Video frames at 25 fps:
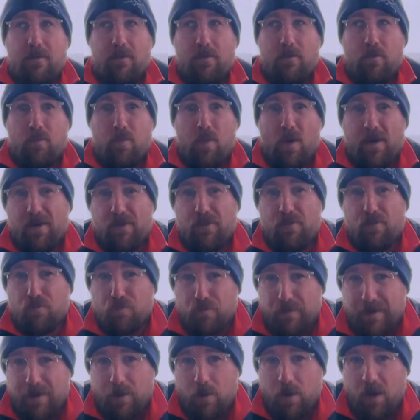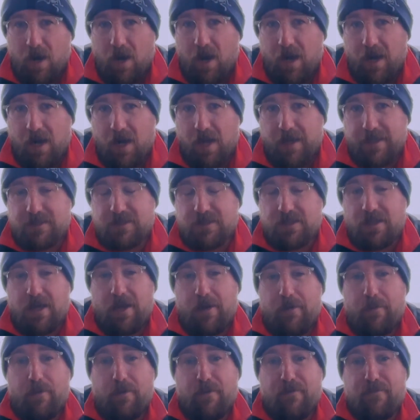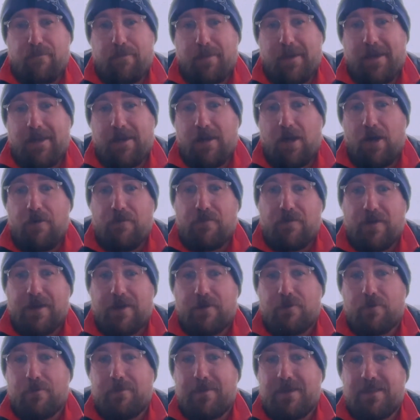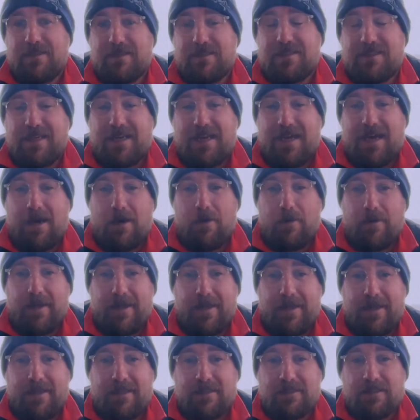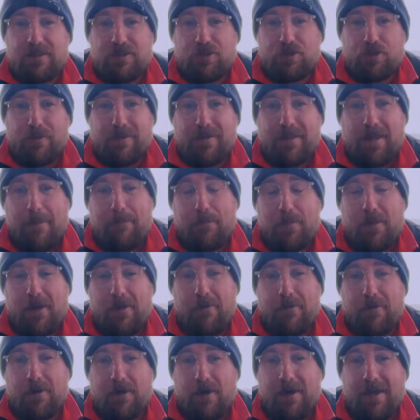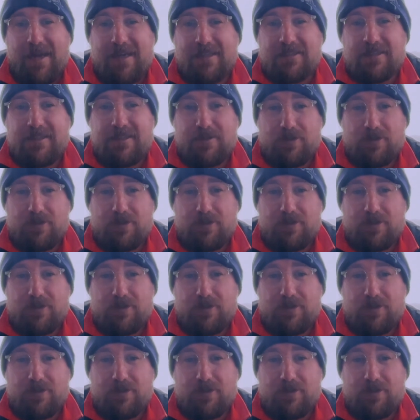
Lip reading: one of the real highlights though of being over in Grimentz Zinal is during that period I actually